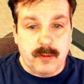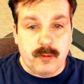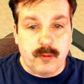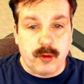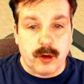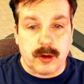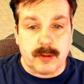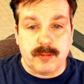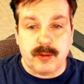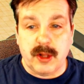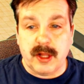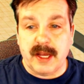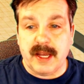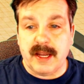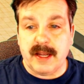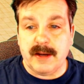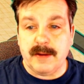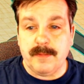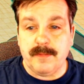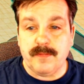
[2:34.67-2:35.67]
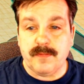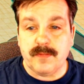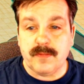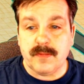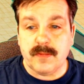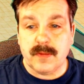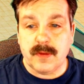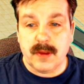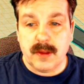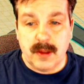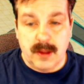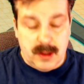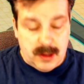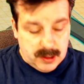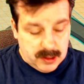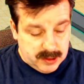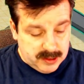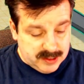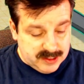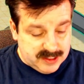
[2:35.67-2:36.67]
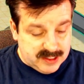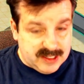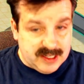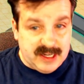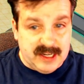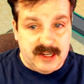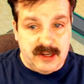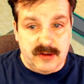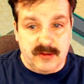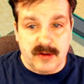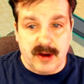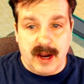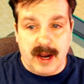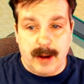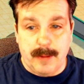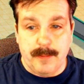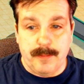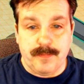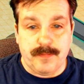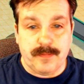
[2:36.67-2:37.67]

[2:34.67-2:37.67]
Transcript: Work plane, D to drop.